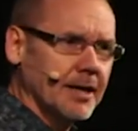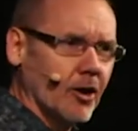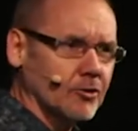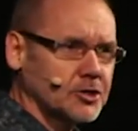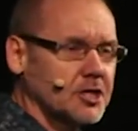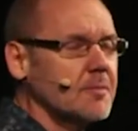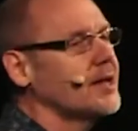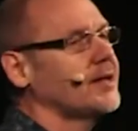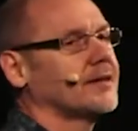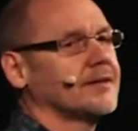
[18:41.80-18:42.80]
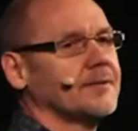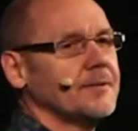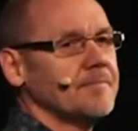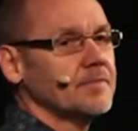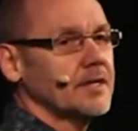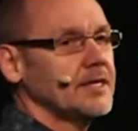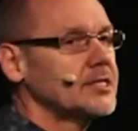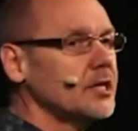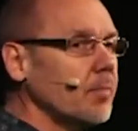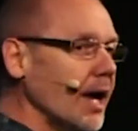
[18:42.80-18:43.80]
belongs to me. You
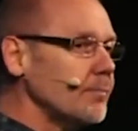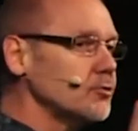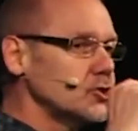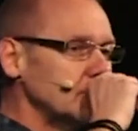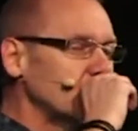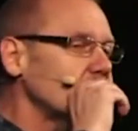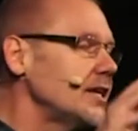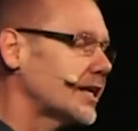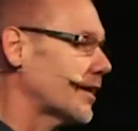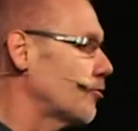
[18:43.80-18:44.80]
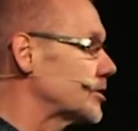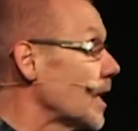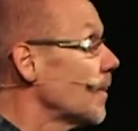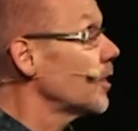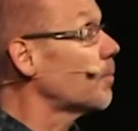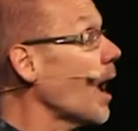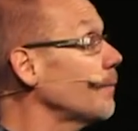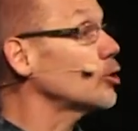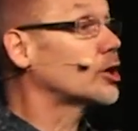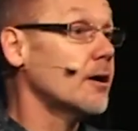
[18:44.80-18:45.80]
see, the Bible is really clear on this. The
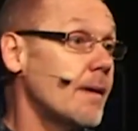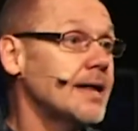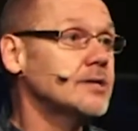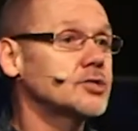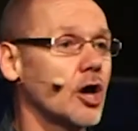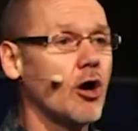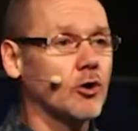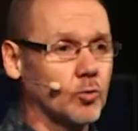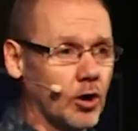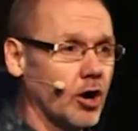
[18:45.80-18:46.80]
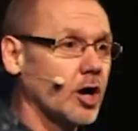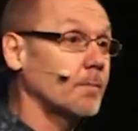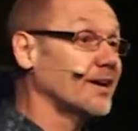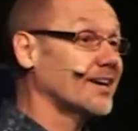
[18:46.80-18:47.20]
Bible commends hard work,